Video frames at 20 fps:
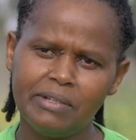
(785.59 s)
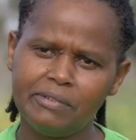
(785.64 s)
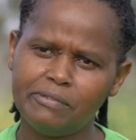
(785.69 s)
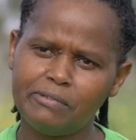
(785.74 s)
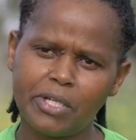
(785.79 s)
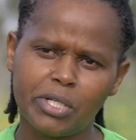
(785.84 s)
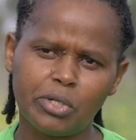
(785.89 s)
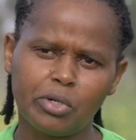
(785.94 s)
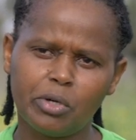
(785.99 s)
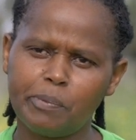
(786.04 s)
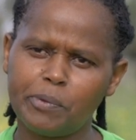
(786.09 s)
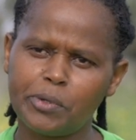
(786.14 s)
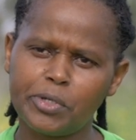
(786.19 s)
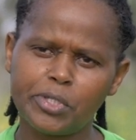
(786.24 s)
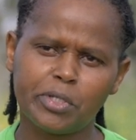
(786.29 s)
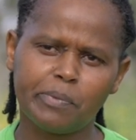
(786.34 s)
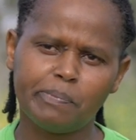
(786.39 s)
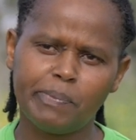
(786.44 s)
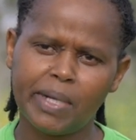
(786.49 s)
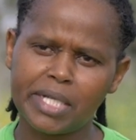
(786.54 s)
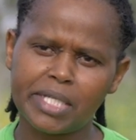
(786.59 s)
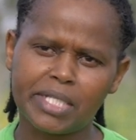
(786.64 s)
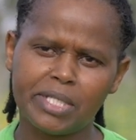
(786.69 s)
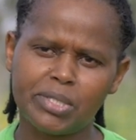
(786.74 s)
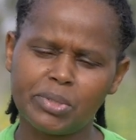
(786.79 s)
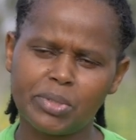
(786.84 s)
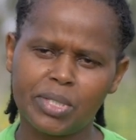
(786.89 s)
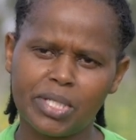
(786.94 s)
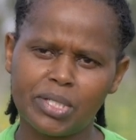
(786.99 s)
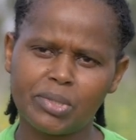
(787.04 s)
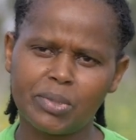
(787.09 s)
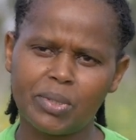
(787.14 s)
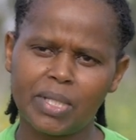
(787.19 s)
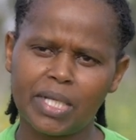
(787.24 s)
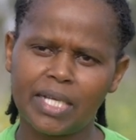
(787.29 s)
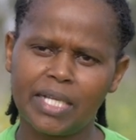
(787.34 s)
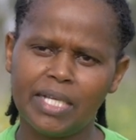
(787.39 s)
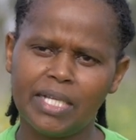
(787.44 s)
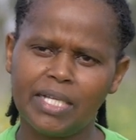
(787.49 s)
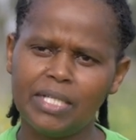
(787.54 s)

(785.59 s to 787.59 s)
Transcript: for incorporation back into the soil.